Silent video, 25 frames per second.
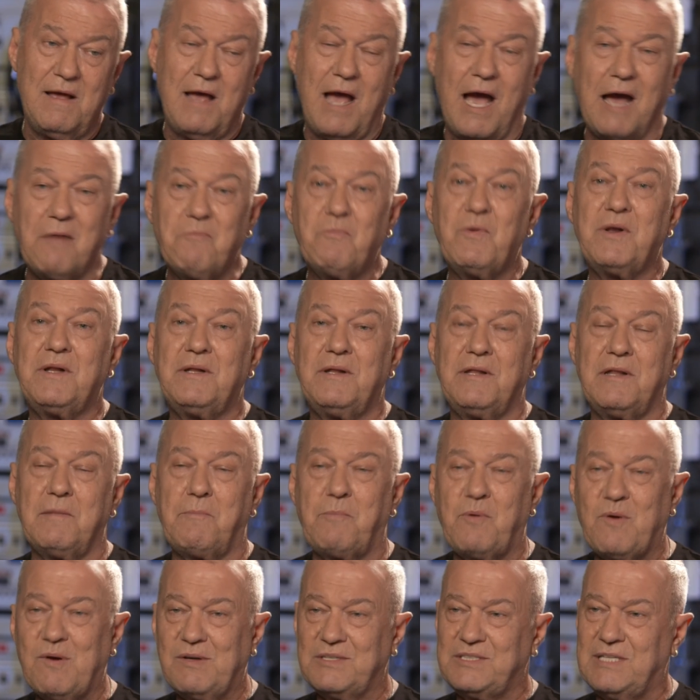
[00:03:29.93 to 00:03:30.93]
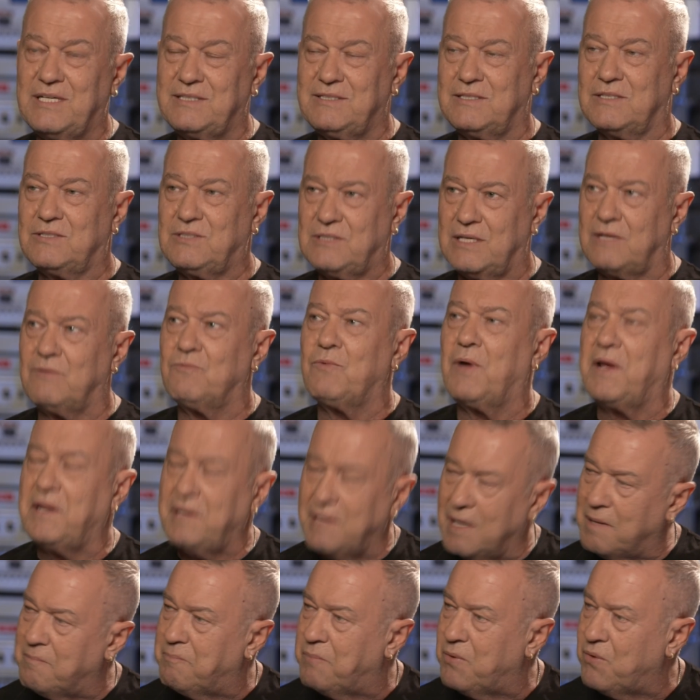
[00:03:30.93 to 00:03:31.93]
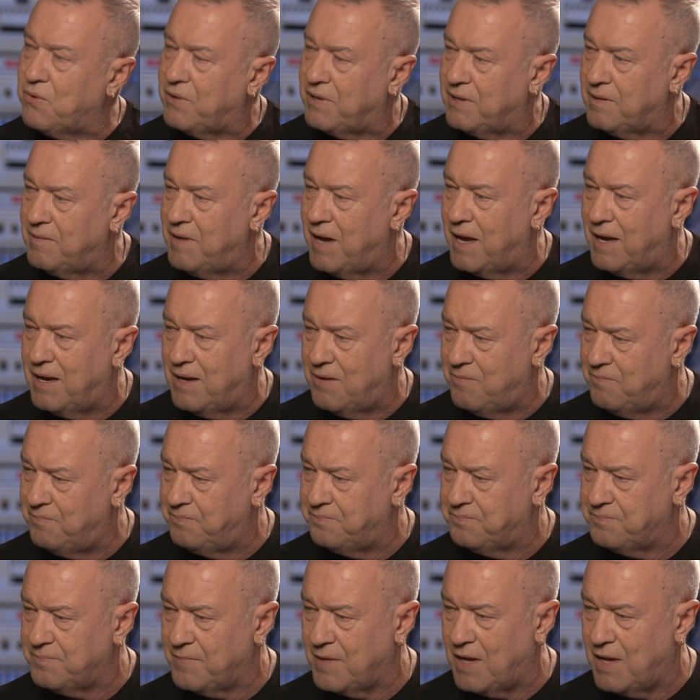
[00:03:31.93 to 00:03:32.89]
Mm. And when the process of sitting writing that book, um,